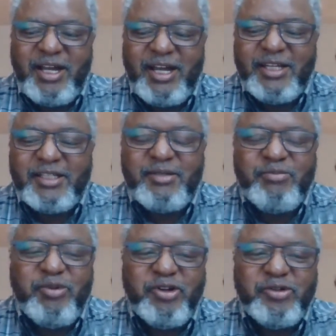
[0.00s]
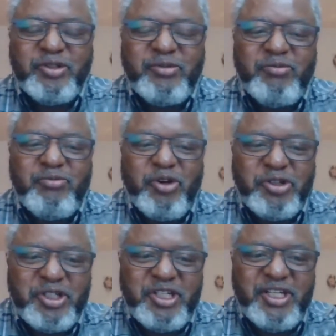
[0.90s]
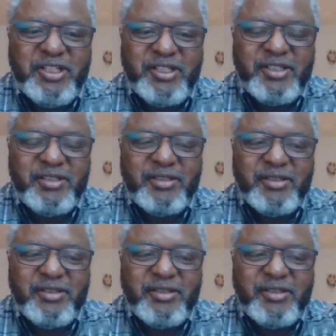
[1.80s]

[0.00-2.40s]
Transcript: as both Portuguese